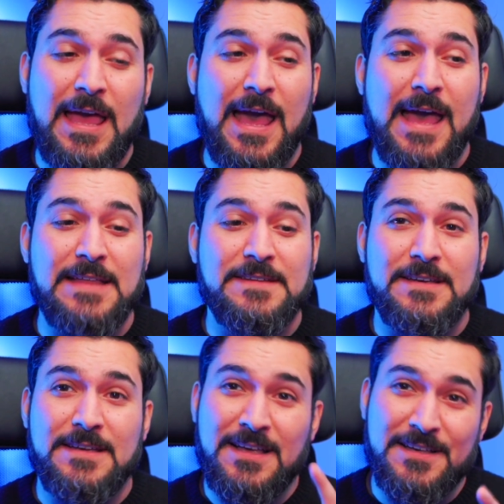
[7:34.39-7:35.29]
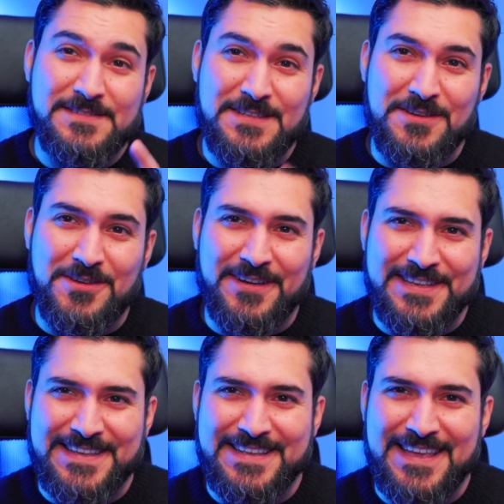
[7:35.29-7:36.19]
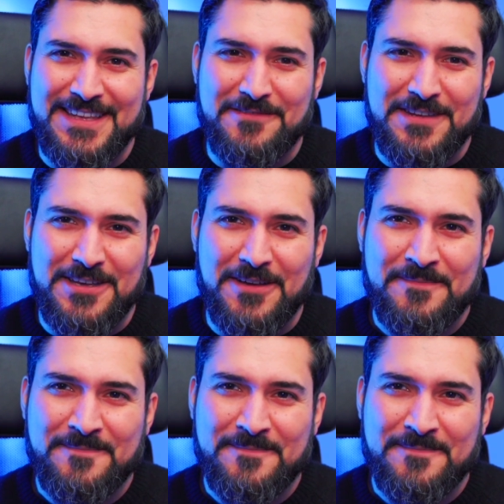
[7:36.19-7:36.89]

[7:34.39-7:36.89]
and I'll see you guys at the end of the video.